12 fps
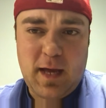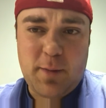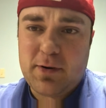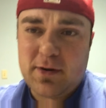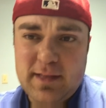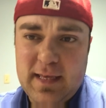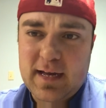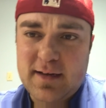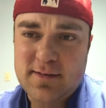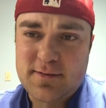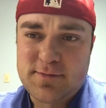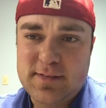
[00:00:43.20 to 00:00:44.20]
apparently,
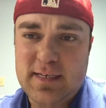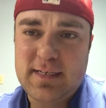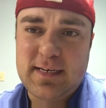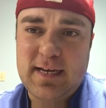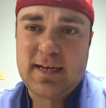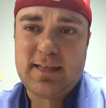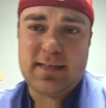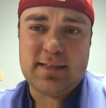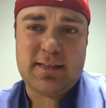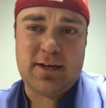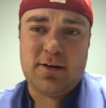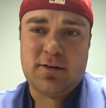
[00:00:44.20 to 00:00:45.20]
I have seen today
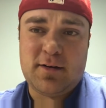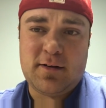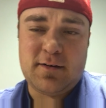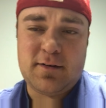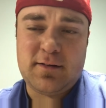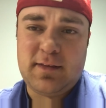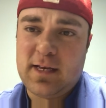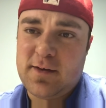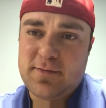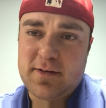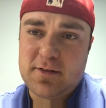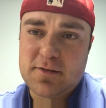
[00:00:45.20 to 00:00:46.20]
that they uh, the
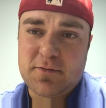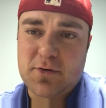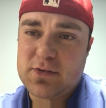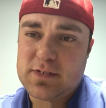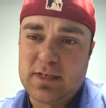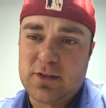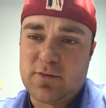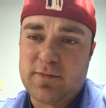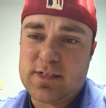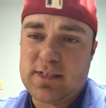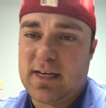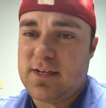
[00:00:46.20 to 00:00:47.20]
NFL is focusing their
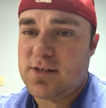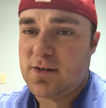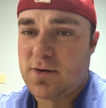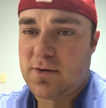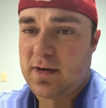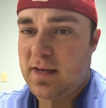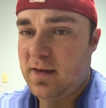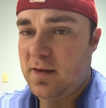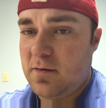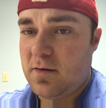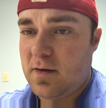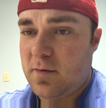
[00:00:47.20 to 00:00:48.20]
investigation on
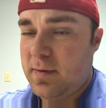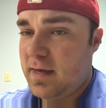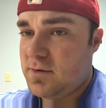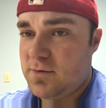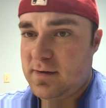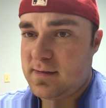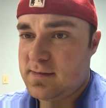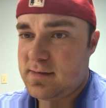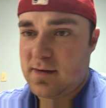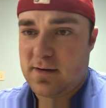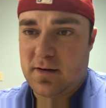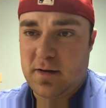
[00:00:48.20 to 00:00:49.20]
a uh, Patriots
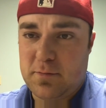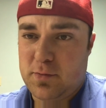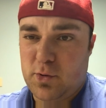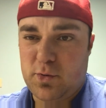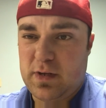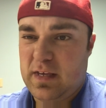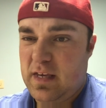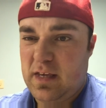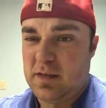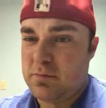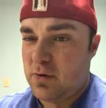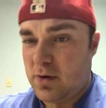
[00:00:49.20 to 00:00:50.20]
uh,
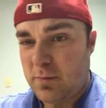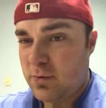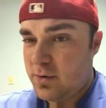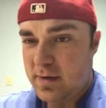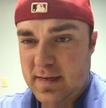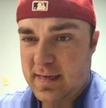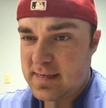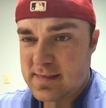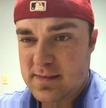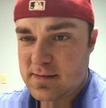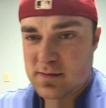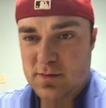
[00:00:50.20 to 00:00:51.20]
employee ball boy, I
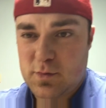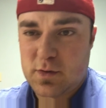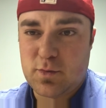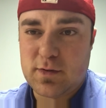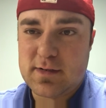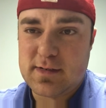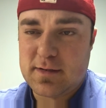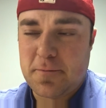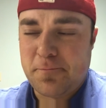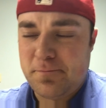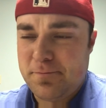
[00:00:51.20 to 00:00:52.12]
guess is what it was,